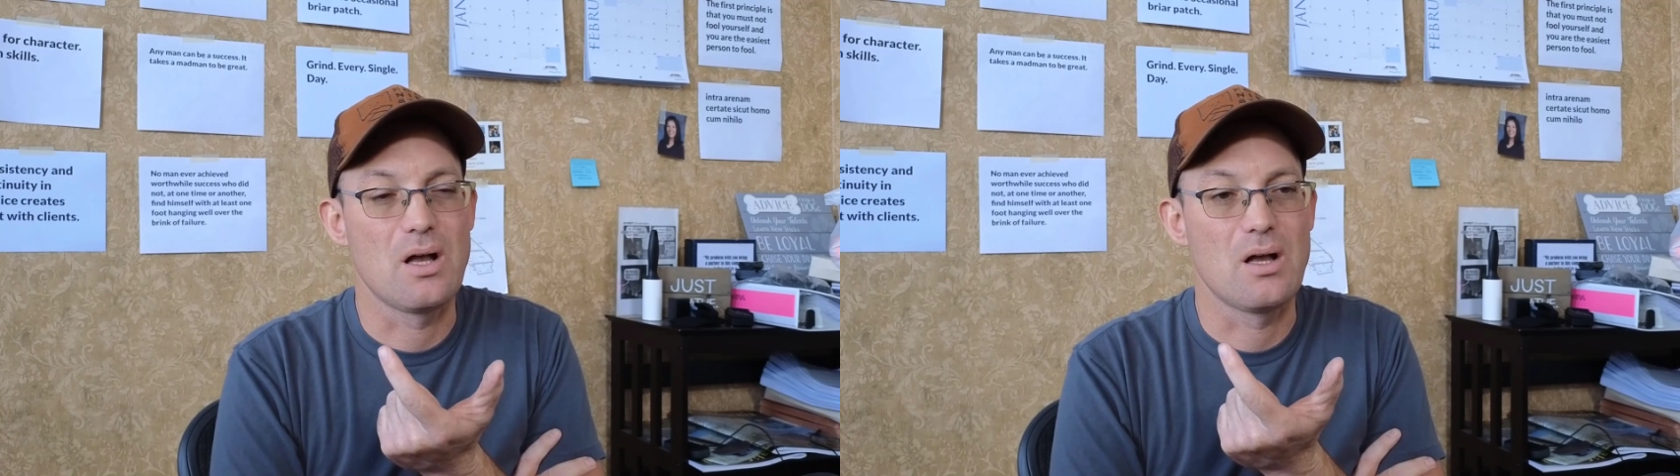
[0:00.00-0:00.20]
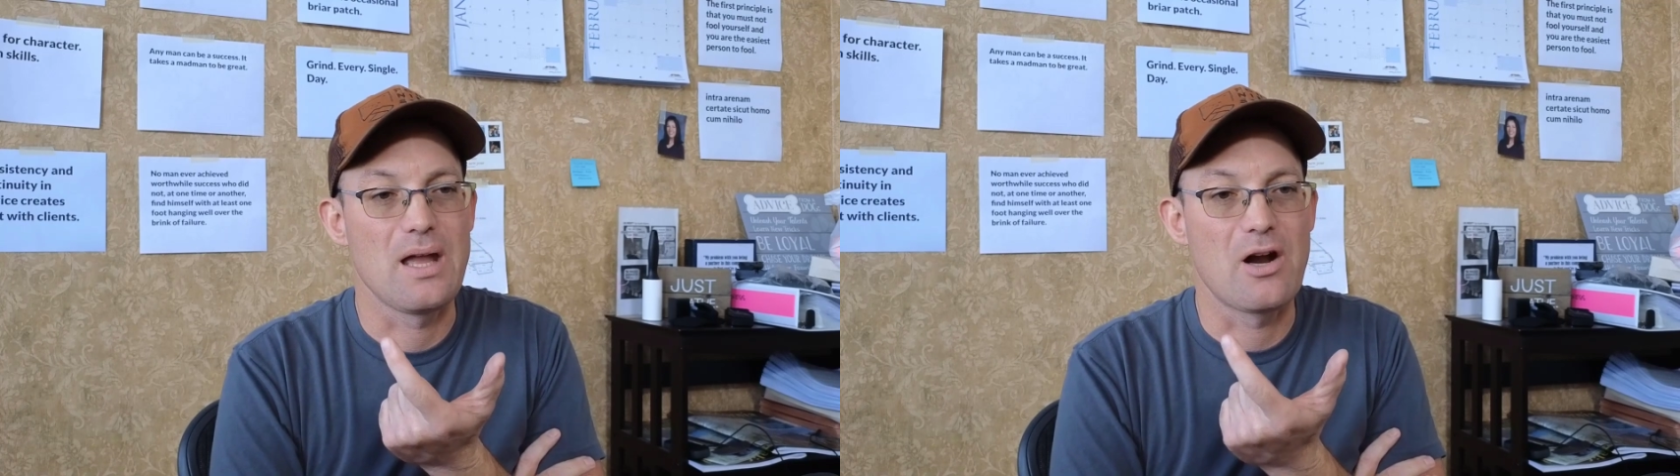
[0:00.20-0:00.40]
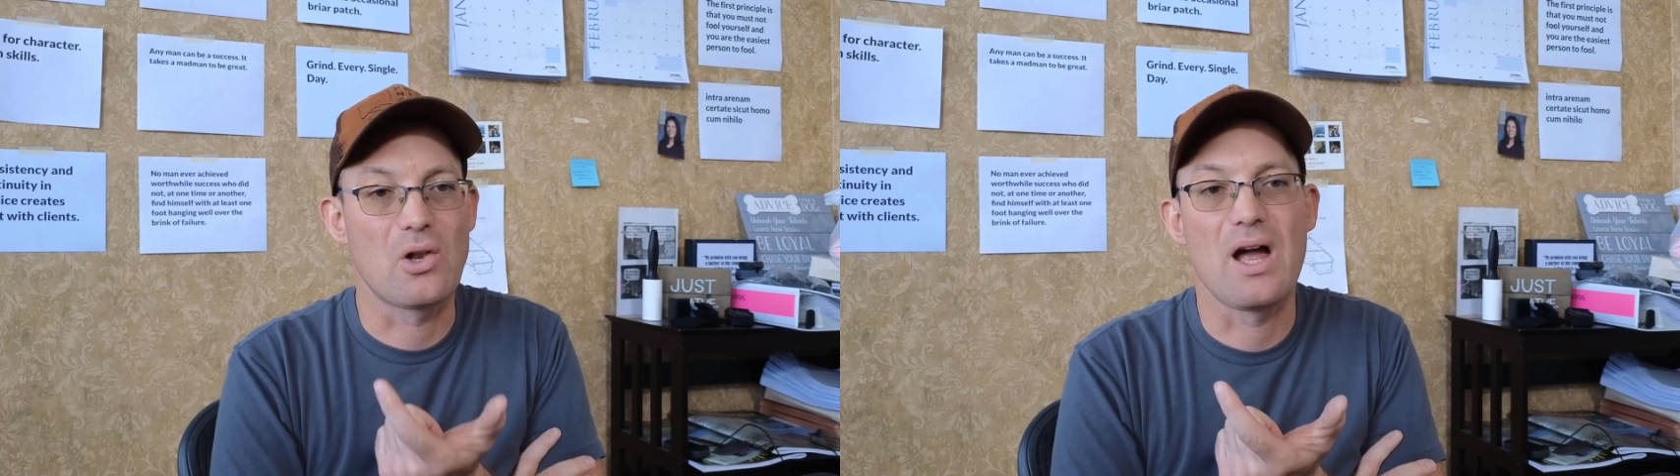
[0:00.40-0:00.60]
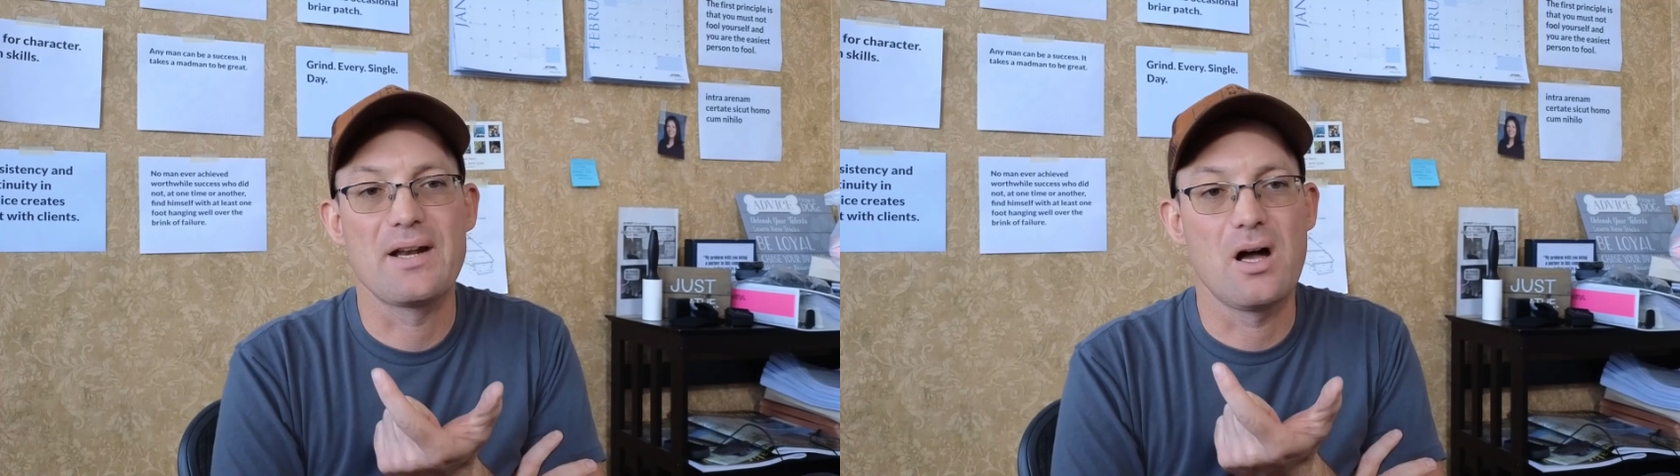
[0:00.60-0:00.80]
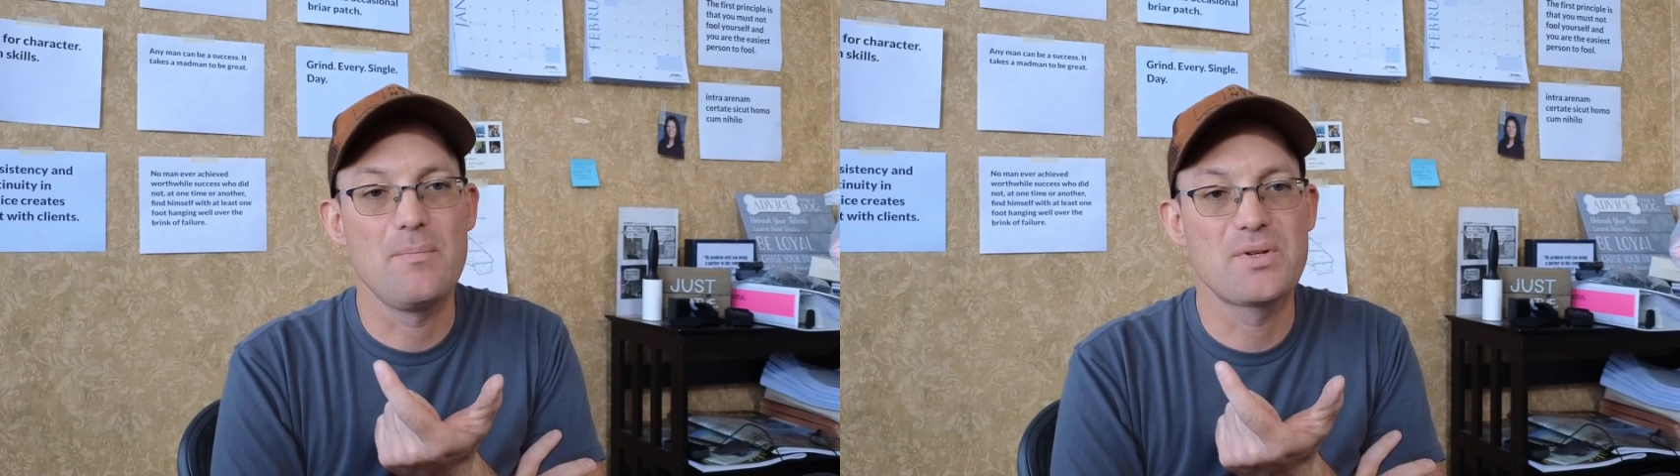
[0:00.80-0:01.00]
airline
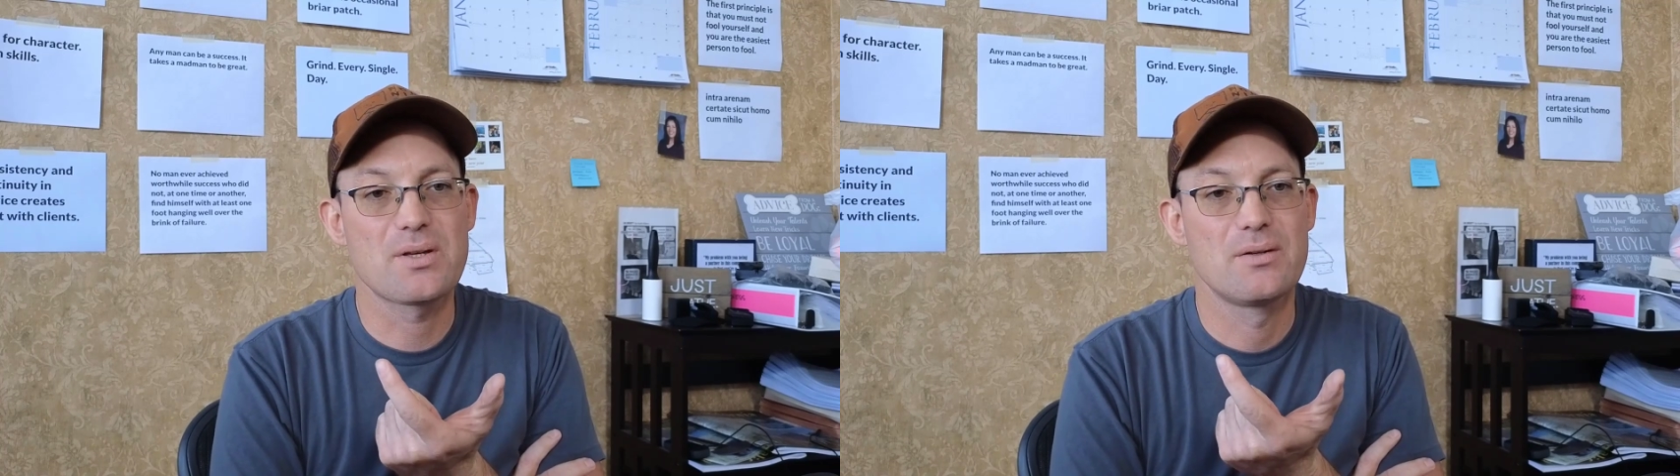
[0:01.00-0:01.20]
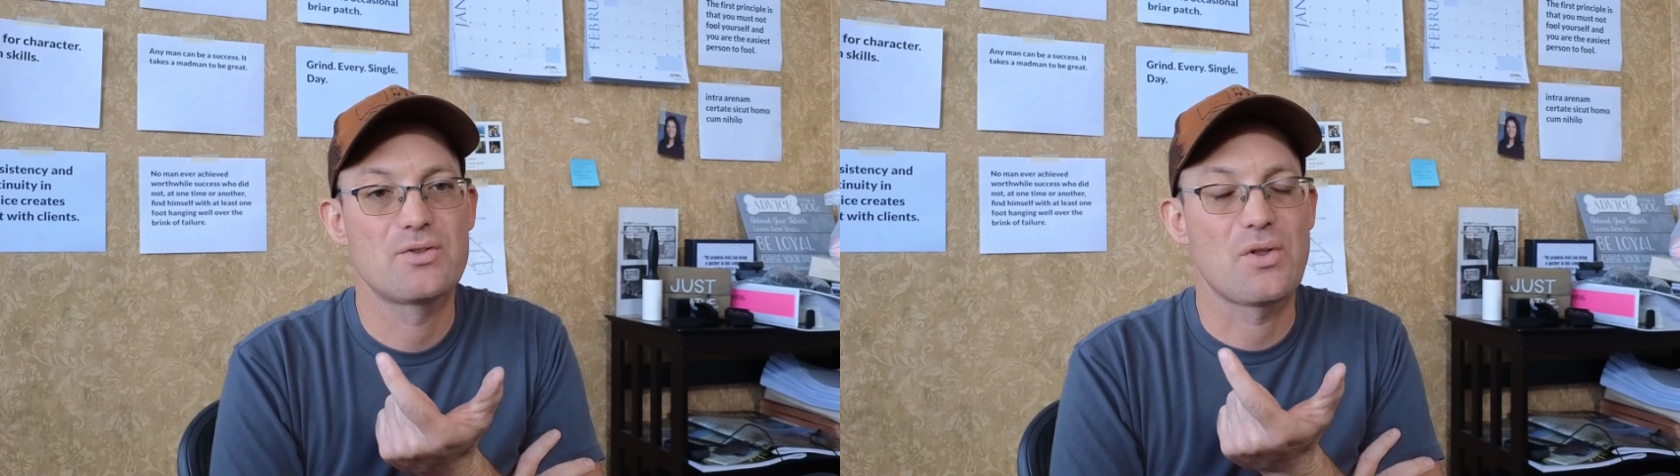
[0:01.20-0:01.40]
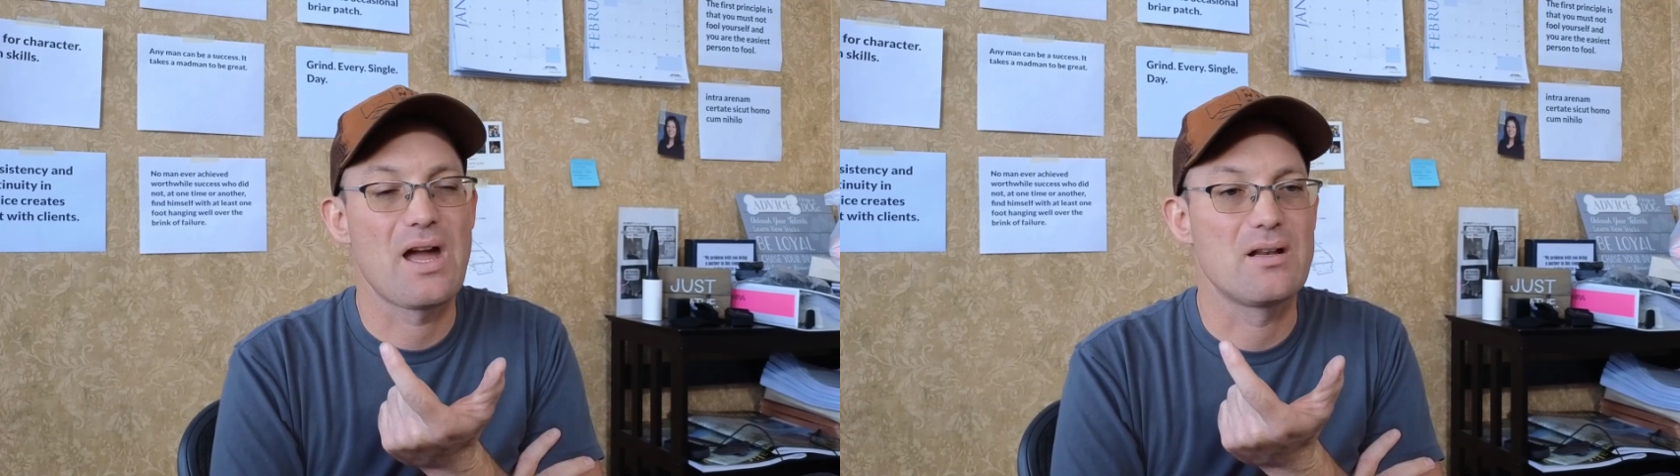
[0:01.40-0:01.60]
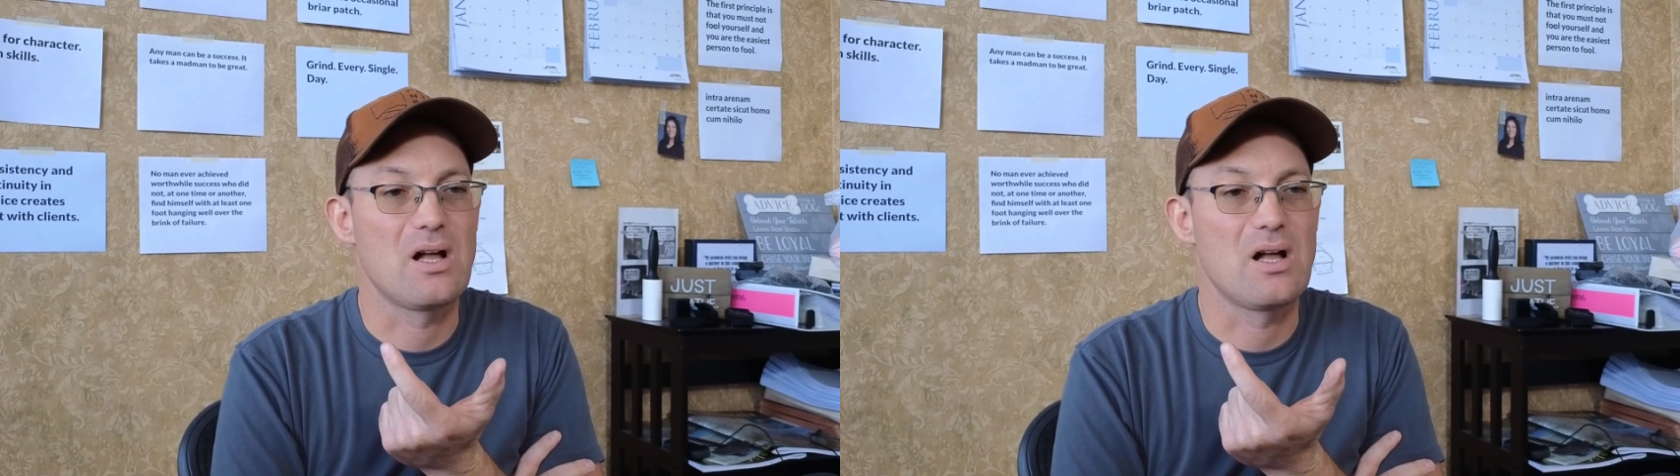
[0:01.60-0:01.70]
hubs, so that